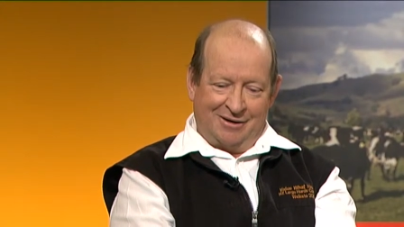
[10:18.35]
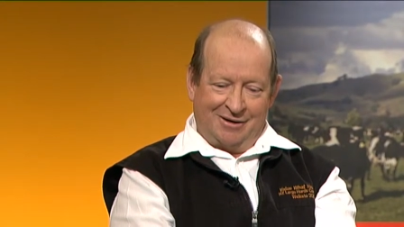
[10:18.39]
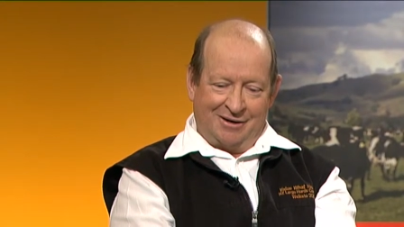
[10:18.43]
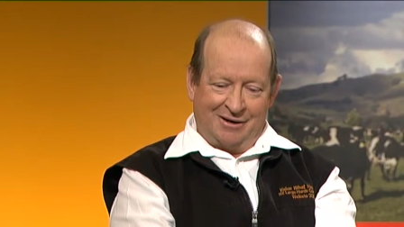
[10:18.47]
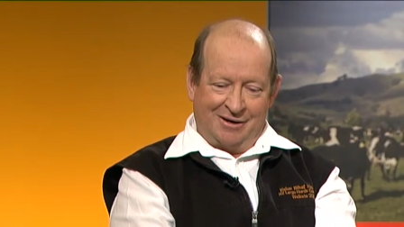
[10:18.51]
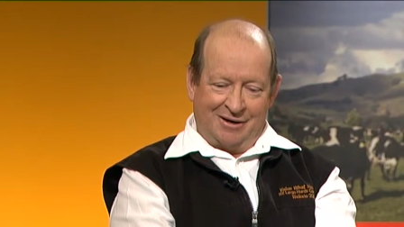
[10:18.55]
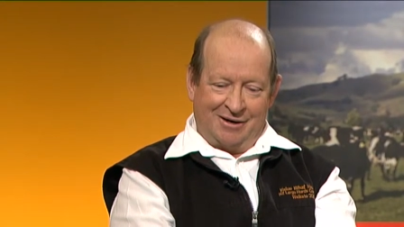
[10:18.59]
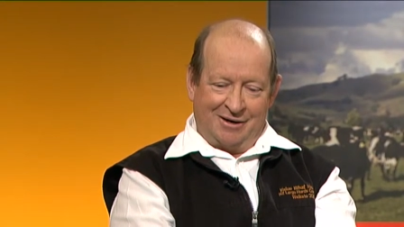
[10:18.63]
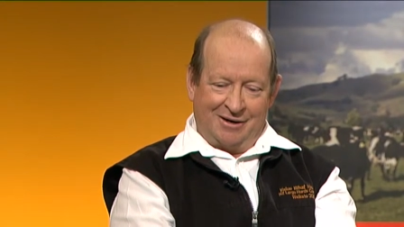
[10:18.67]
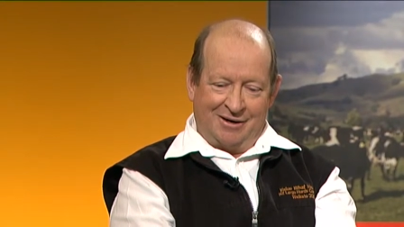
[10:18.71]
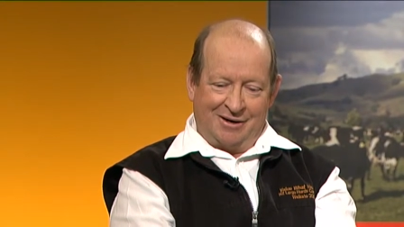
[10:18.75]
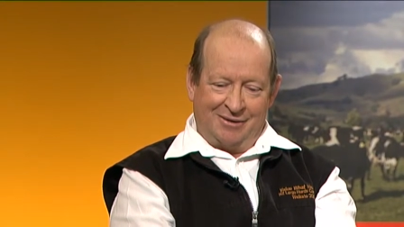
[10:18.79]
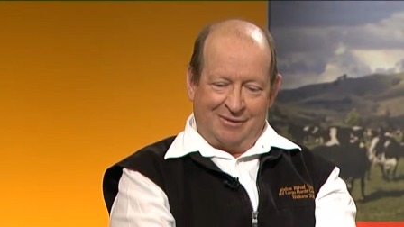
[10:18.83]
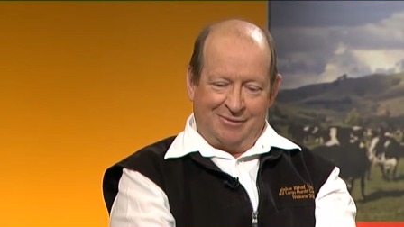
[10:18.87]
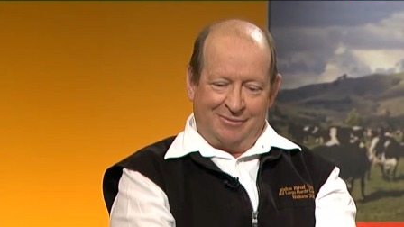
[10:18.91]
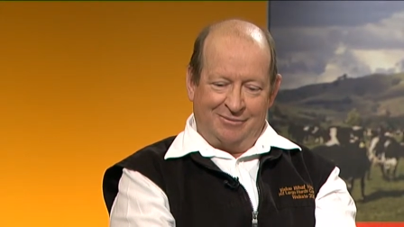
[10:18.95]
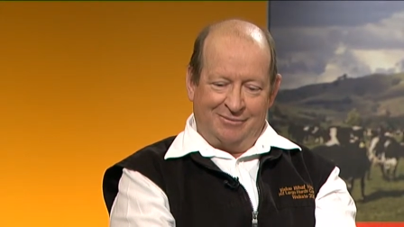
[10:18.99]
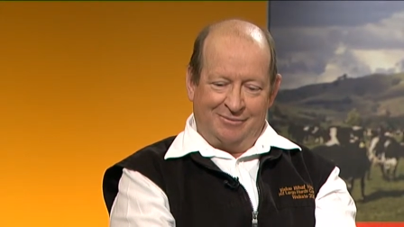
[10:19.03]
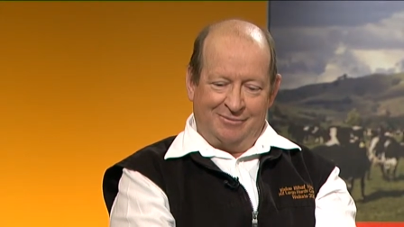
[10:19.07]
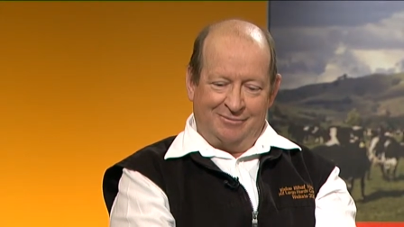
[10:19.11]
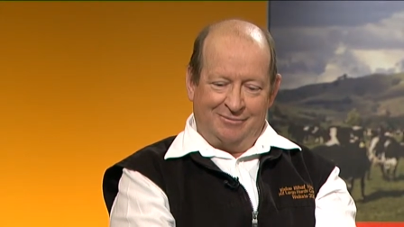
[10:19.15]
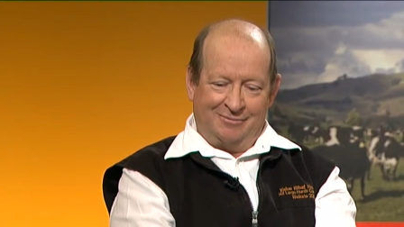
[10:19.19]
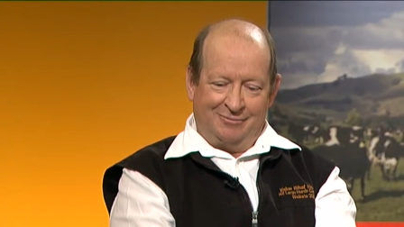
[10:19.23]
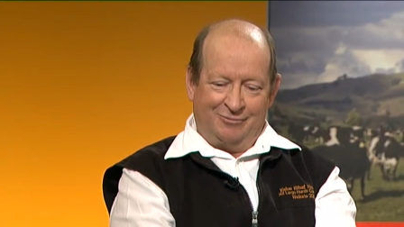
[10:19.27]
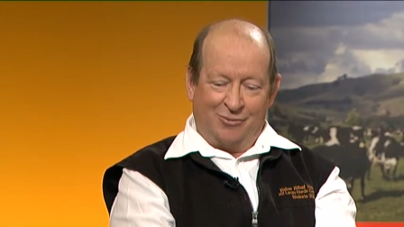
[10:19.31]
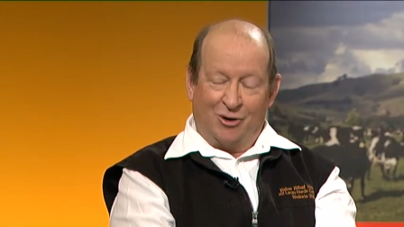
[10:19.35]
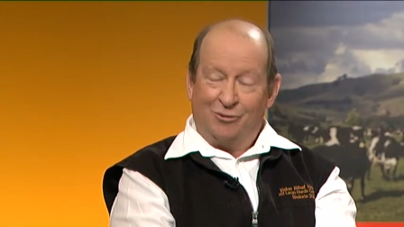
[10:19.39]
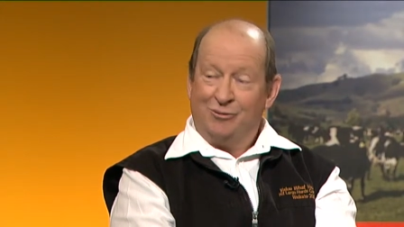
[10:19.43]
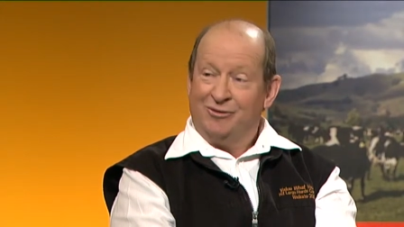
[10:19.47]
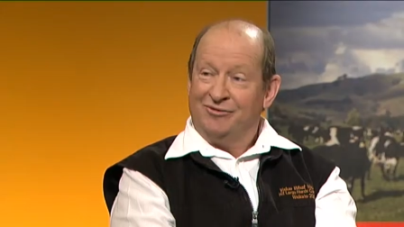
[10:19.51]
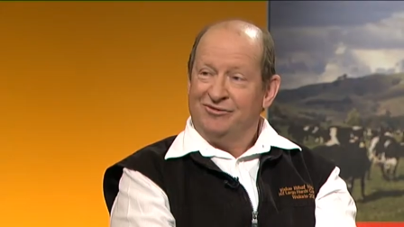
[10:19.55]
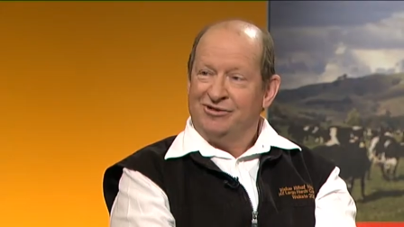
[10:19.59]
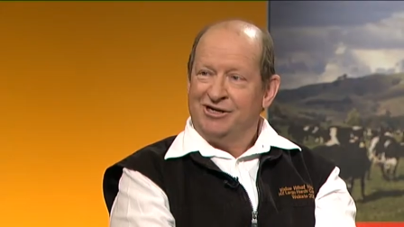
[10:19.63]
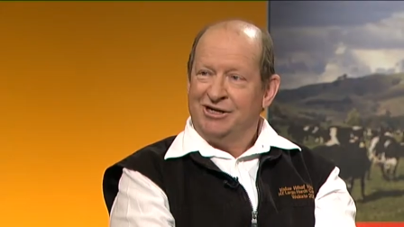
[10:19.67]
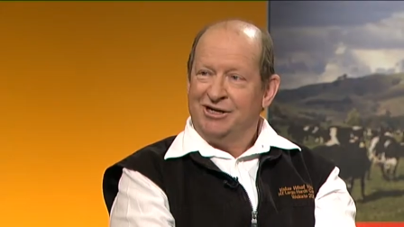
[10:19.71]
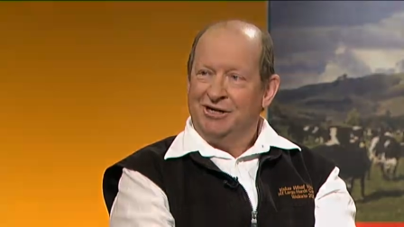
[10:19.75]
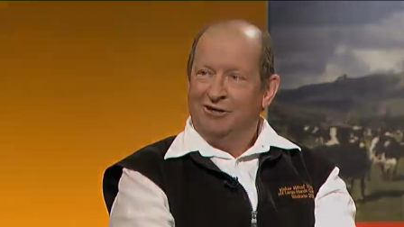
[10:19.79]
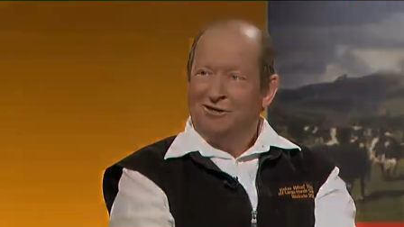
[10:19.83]
uh, what we've
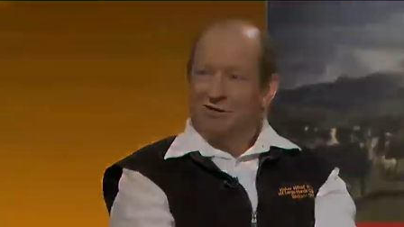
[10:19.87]
seen